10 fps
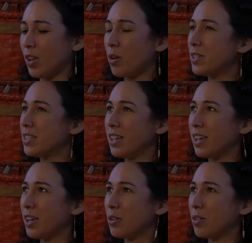always
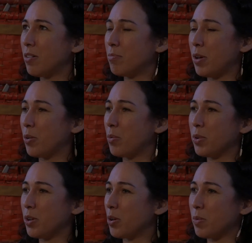thinking about
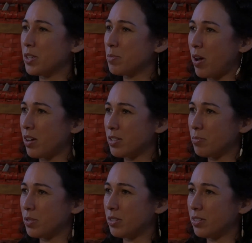what's
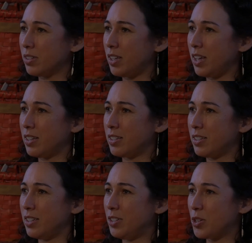possible, and
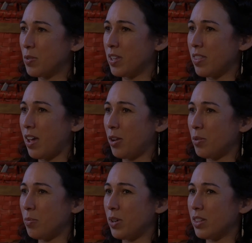enjoying
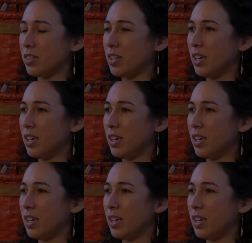that with